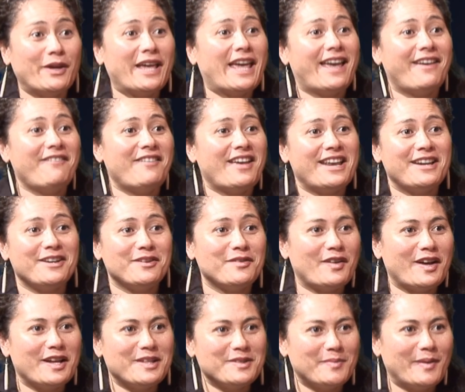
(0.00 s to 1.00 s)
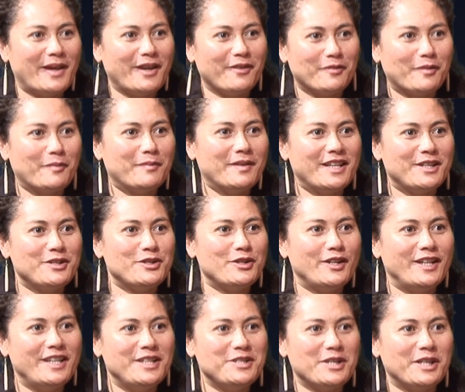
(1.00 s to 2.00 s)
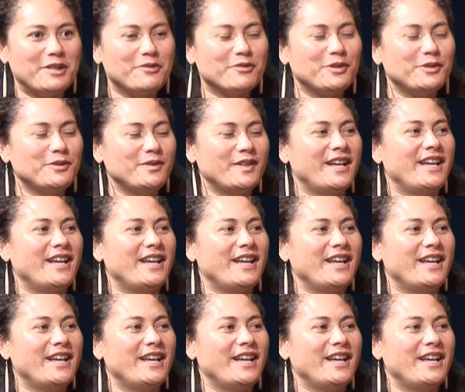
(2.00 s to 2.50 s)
have had advice back from the Attorney General